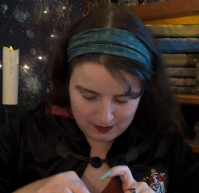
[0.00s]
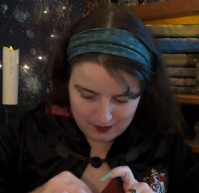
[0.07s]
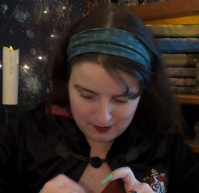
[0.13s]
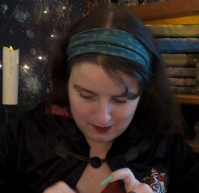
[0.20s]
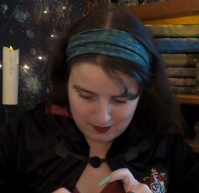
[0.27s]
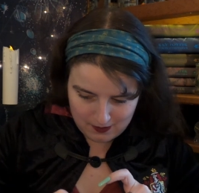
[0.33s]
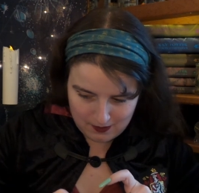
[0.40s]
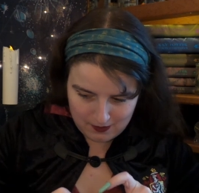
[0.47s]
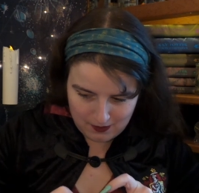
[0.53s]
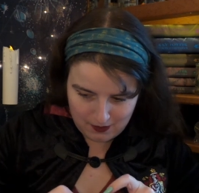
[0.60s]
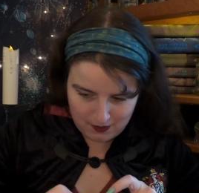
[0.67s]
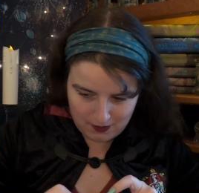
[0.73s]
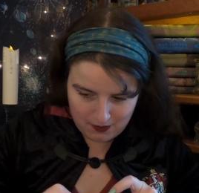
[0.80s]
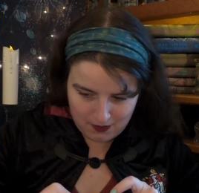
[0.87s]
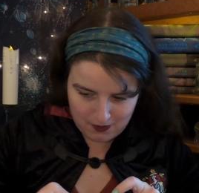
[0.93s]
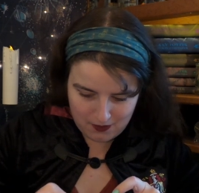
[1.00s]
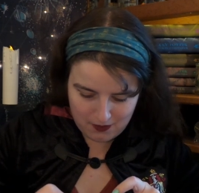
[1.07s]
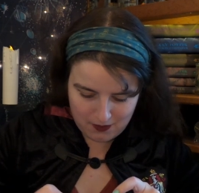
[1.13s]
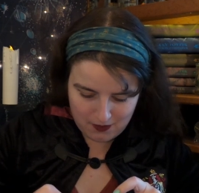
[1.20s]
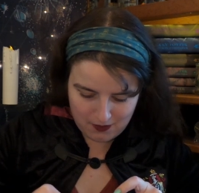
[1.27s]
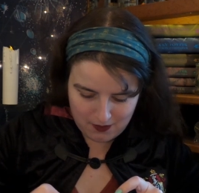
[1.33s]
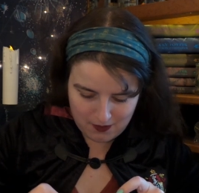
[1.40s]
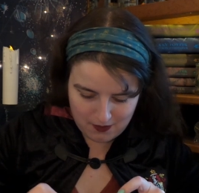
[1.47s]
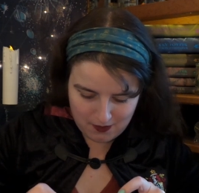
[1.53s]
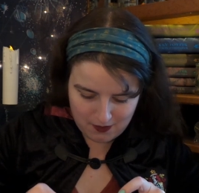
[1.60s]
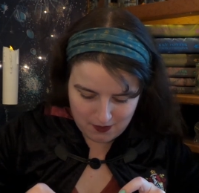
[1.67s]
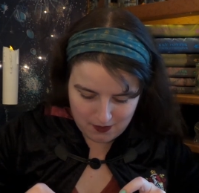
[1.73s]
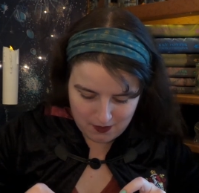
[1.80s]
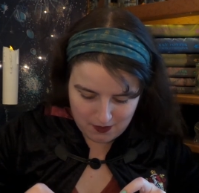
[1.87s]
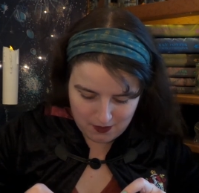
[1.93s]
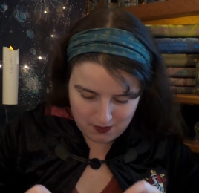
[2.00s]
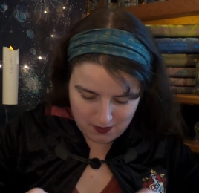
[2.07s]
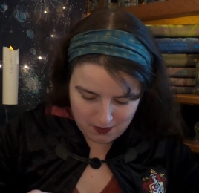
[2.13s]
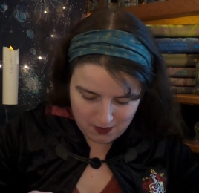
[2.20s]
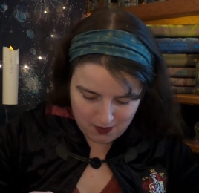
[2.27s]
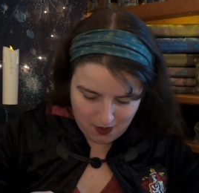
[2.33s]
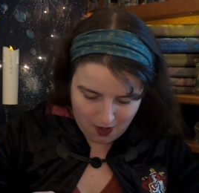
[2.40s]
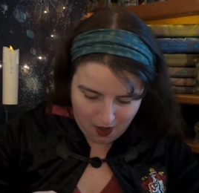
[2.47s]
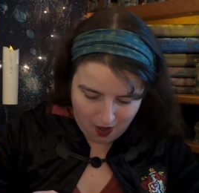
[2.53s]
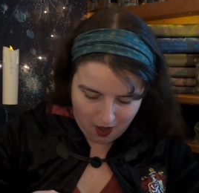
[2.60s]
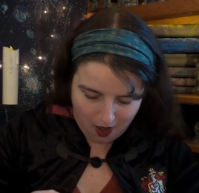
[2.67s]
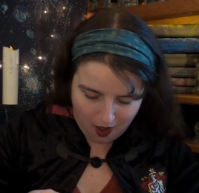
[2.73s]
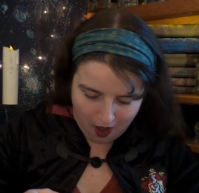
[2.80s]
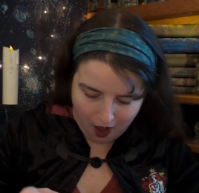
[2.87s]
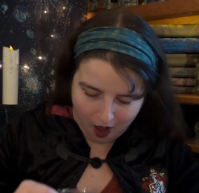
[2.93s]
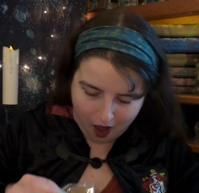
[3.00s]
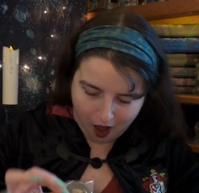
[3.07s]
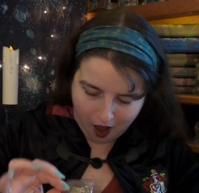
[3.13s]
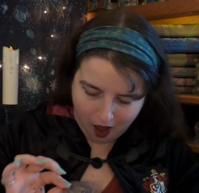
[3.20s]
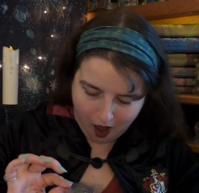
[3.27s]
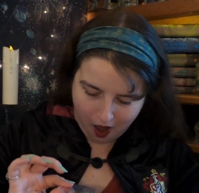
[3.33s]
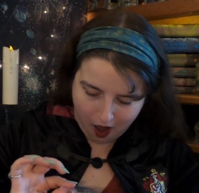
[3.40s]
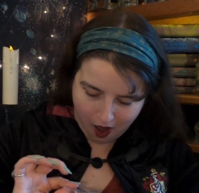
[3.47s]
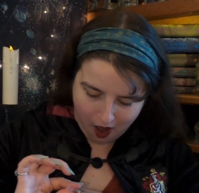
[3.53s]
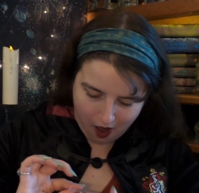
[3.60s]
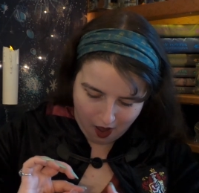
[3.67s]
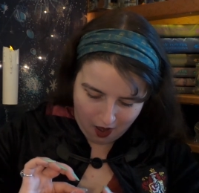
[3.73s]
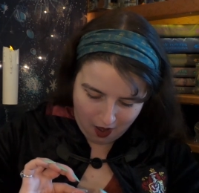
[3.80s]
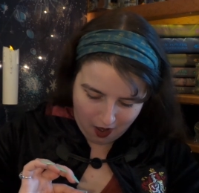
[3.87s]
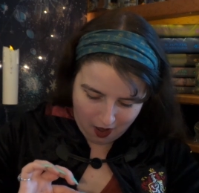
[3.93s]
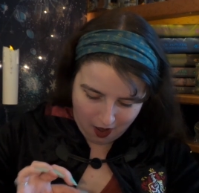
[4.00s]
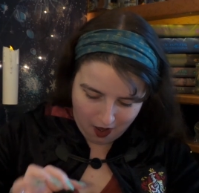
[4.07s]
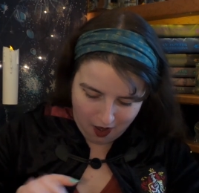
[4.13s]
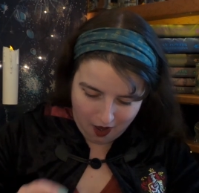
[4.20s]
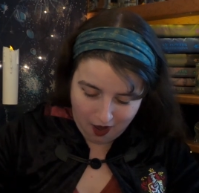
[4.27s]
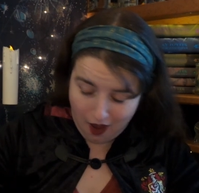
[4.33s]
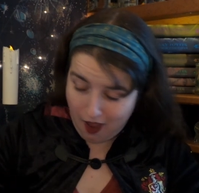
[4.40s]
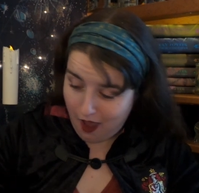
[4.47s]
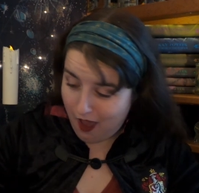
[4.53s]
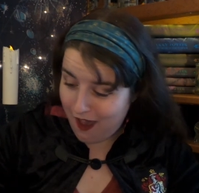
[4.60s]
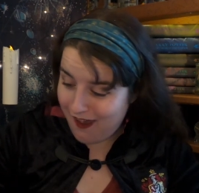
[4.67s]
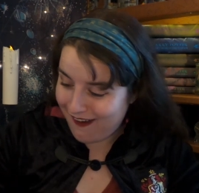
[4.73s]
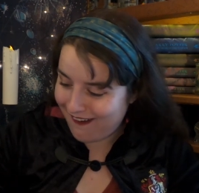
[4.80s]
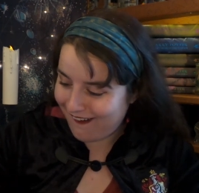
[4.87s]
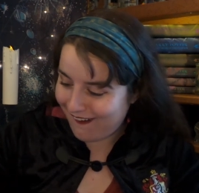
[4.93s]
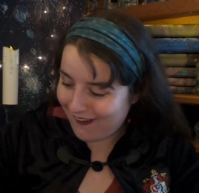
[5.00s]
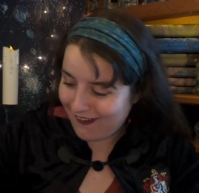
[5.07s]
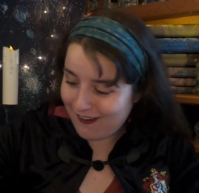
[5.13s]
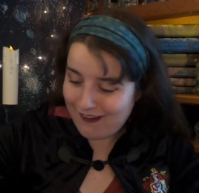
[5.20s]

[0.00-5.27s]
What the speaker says: Nobody speaks.